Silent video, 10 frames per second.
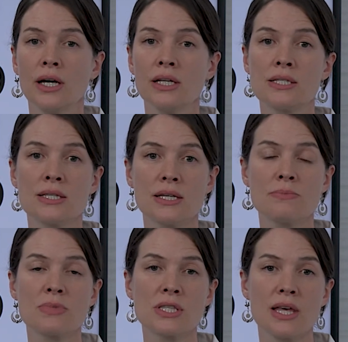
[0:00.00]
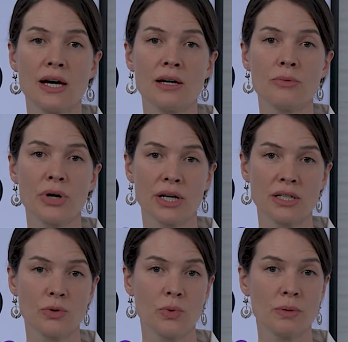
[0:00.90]
It seems that
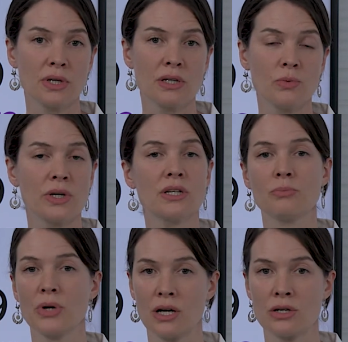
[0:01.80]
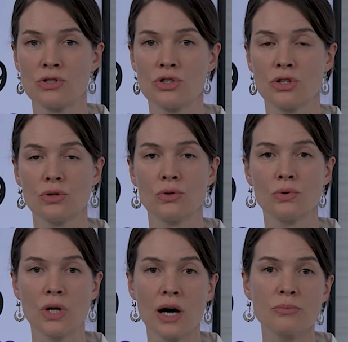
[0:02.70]
pregnant women, when compared to
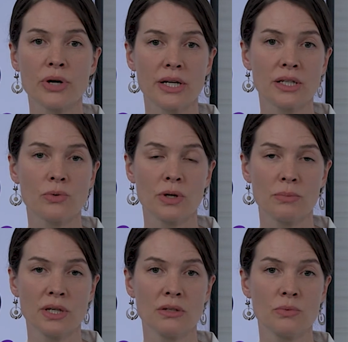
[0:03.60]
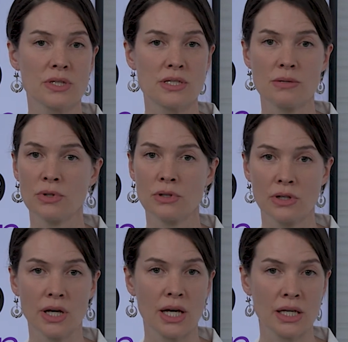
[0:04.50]
non pregnant women with
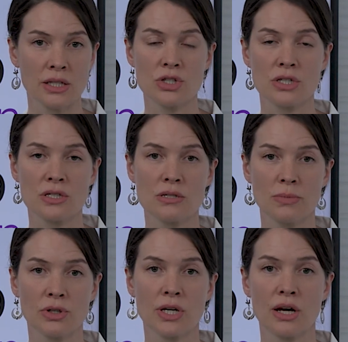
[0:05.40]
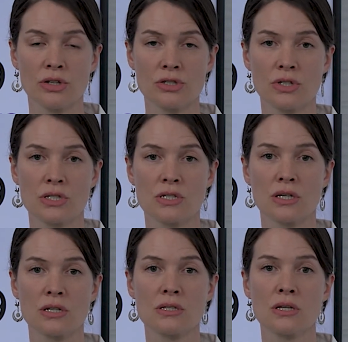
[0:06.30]
similar age and similar
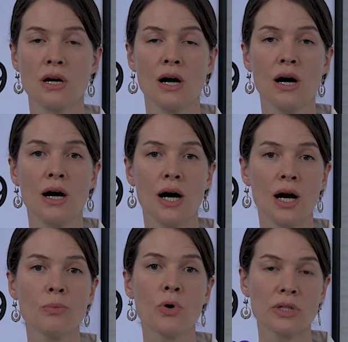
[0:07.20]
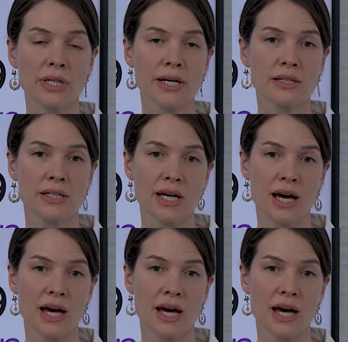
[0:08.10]
characteristics, are more likely to